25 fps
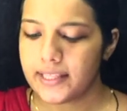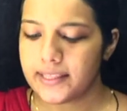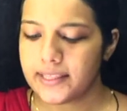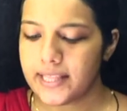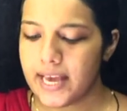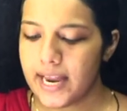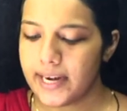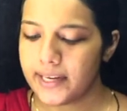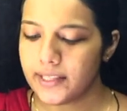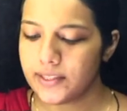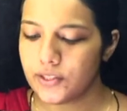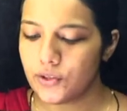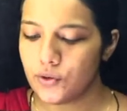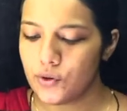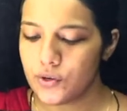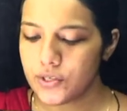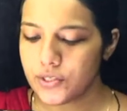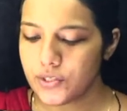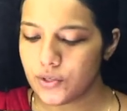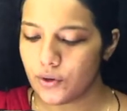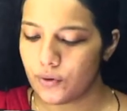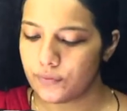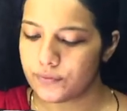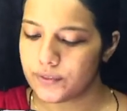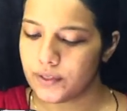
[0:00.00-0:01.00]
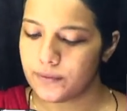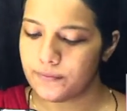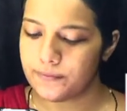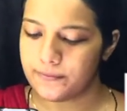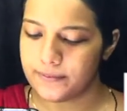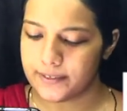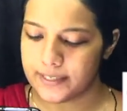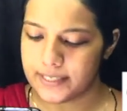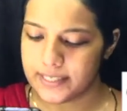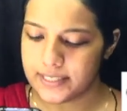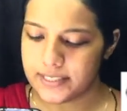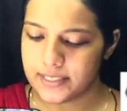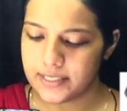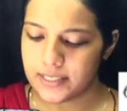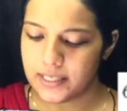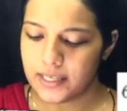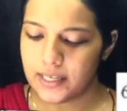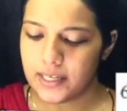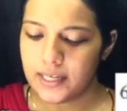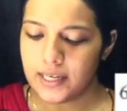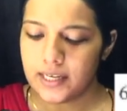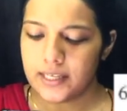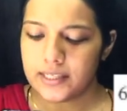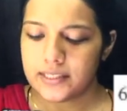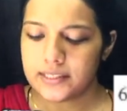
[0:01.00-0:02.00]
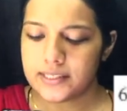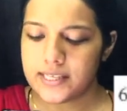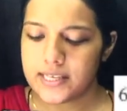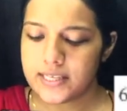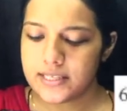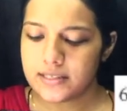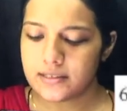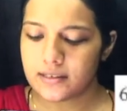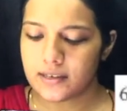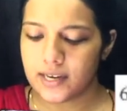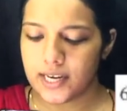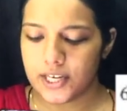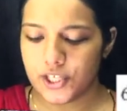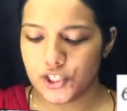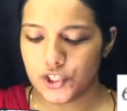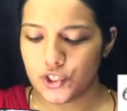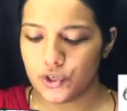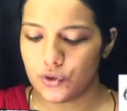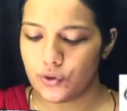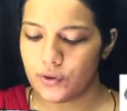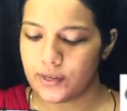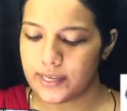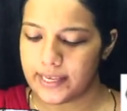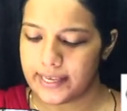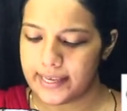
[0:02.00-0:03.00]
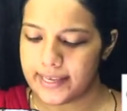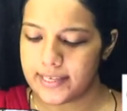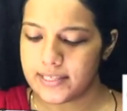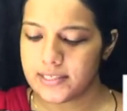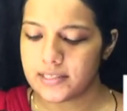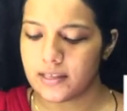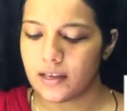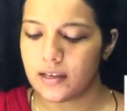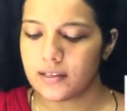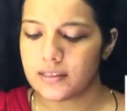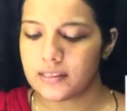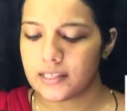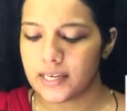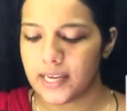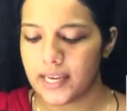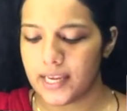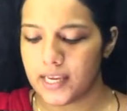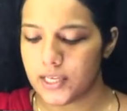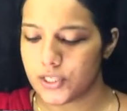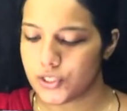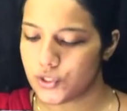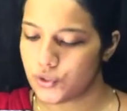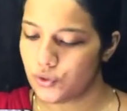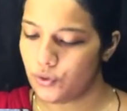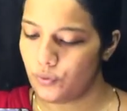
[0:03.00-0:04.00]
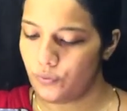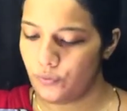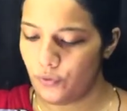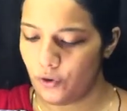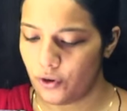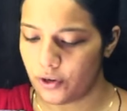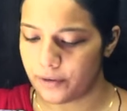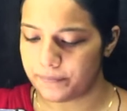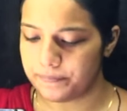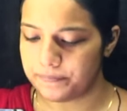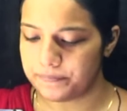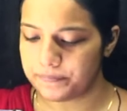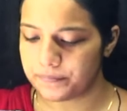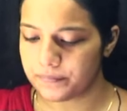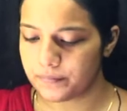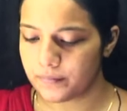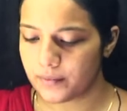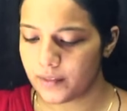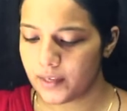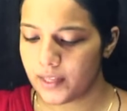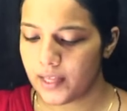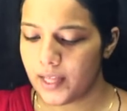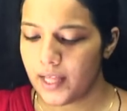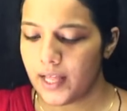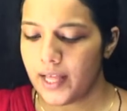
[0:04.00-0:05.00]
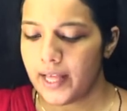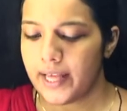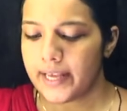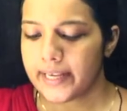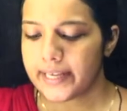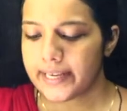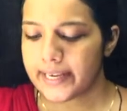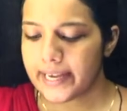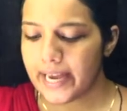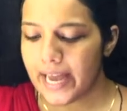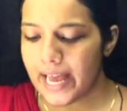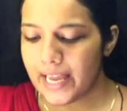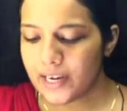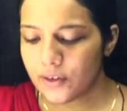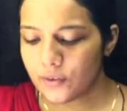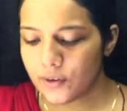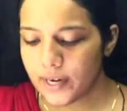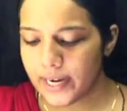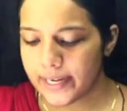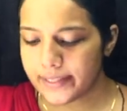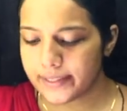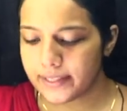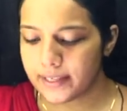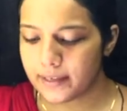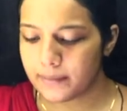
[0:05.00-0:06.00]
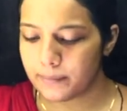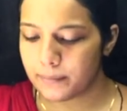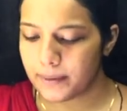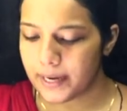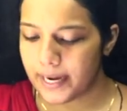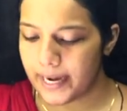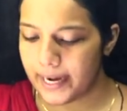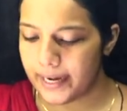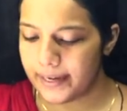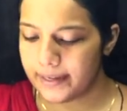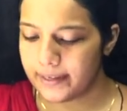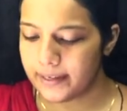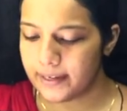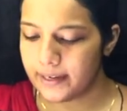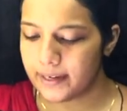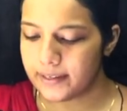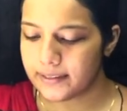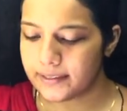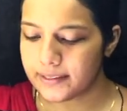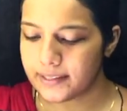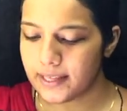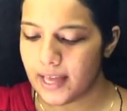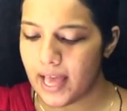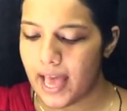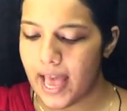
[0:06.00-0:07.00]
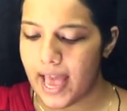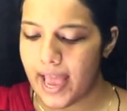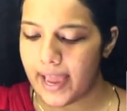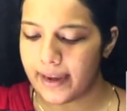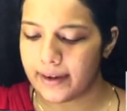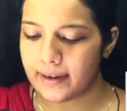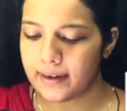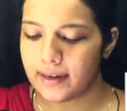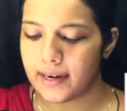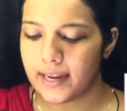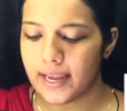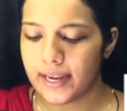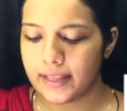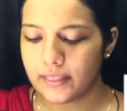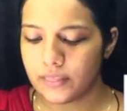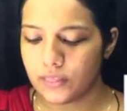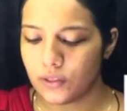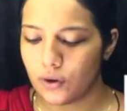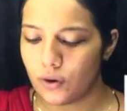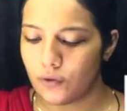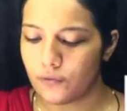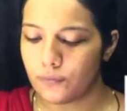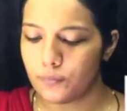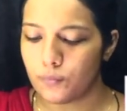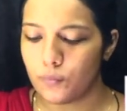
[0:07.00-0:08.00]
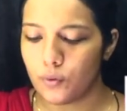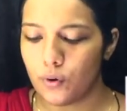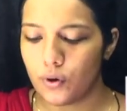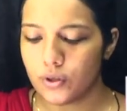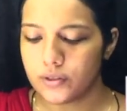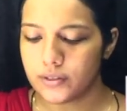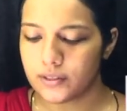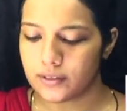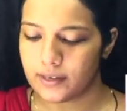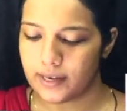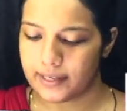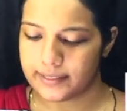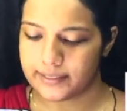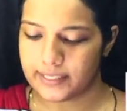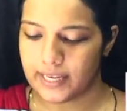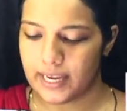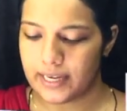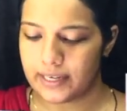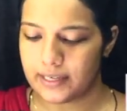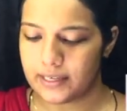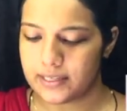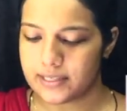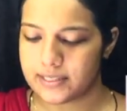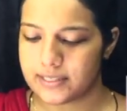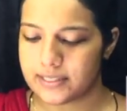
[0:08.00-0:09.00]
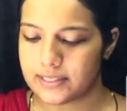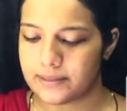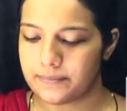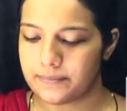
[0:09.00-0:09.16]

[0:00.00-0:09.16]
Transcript: than those of the first, this ratio is 3:4. Calculate the breadth and length of both rectangles.